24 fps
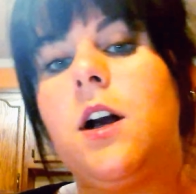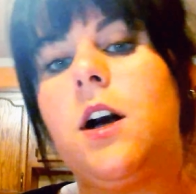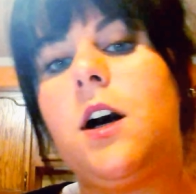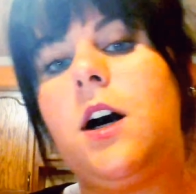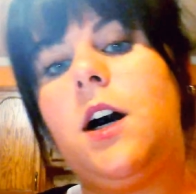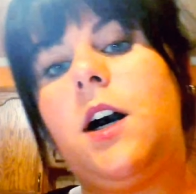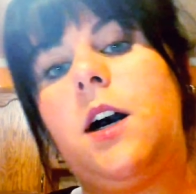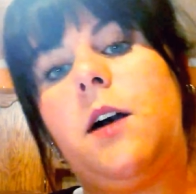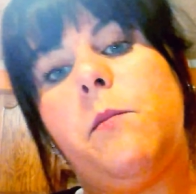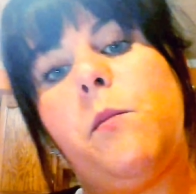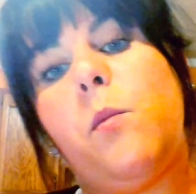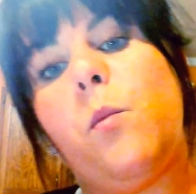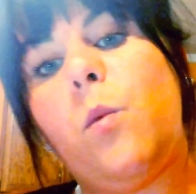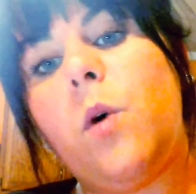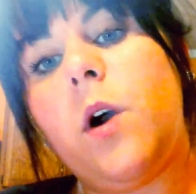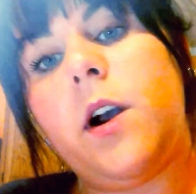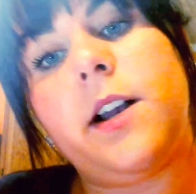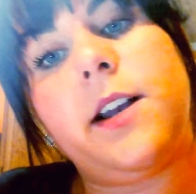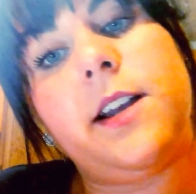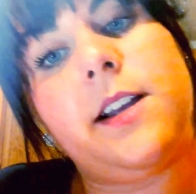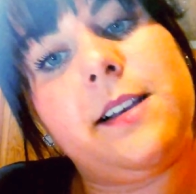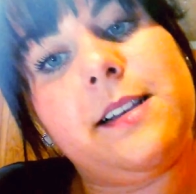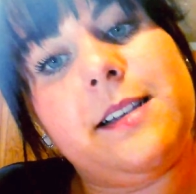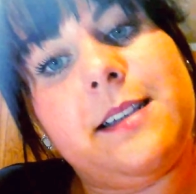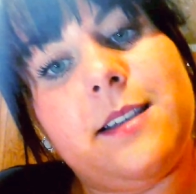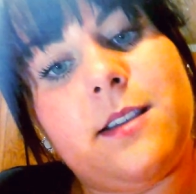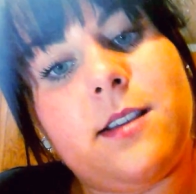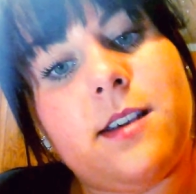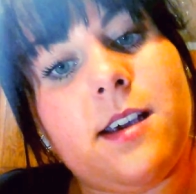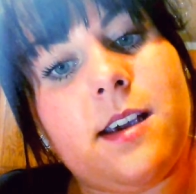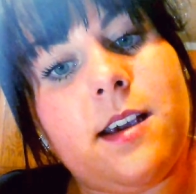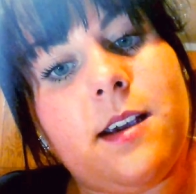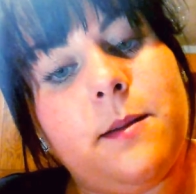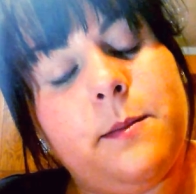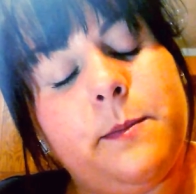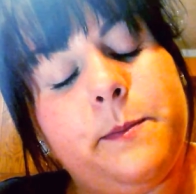One is
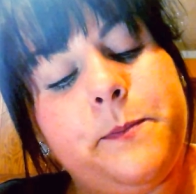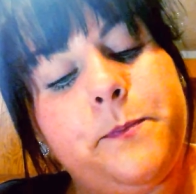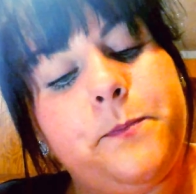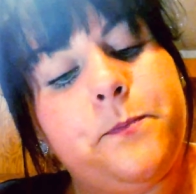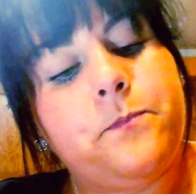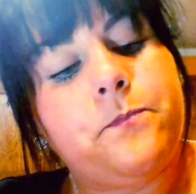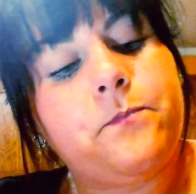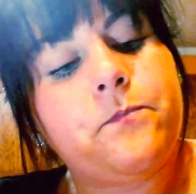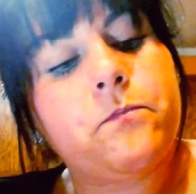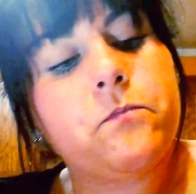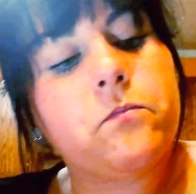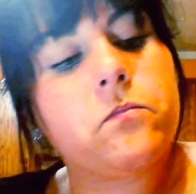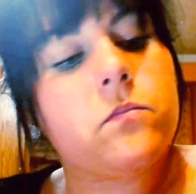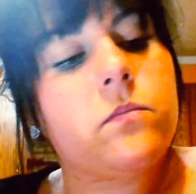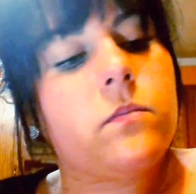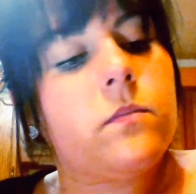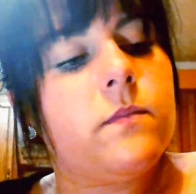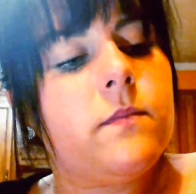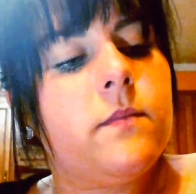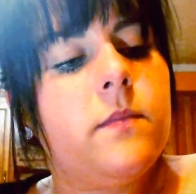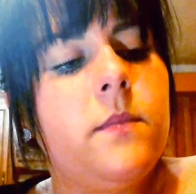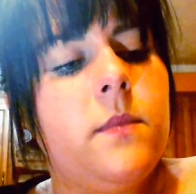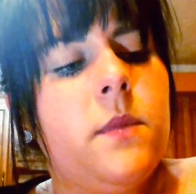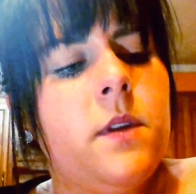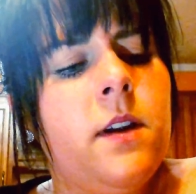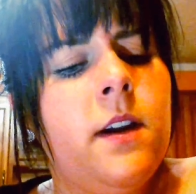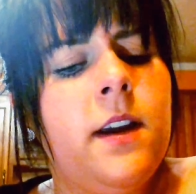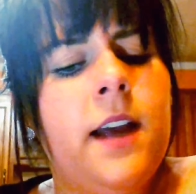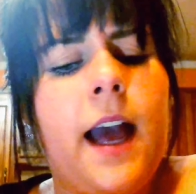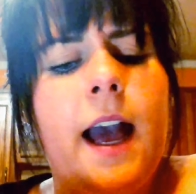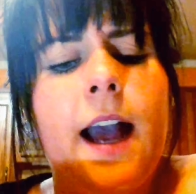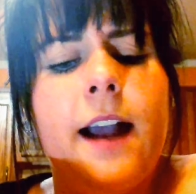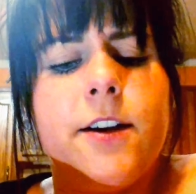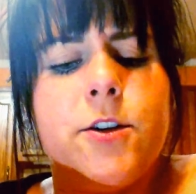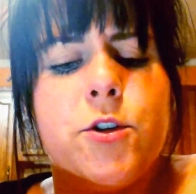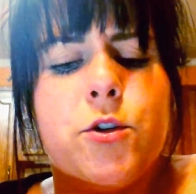the
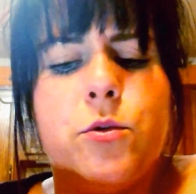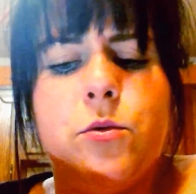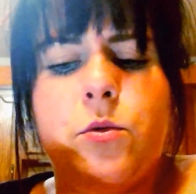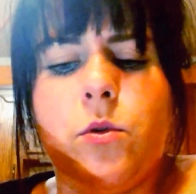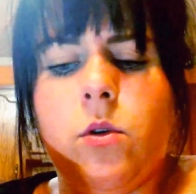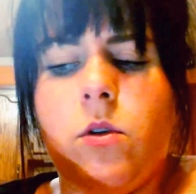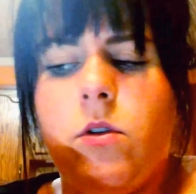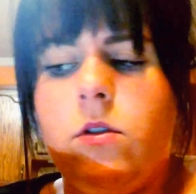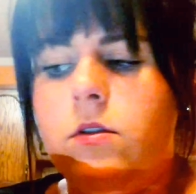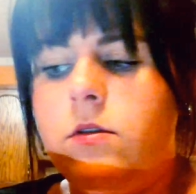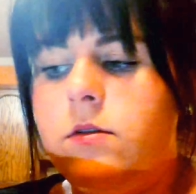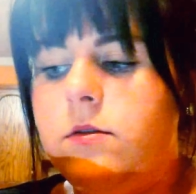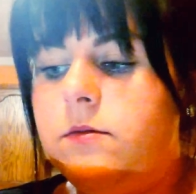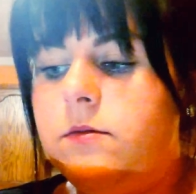actual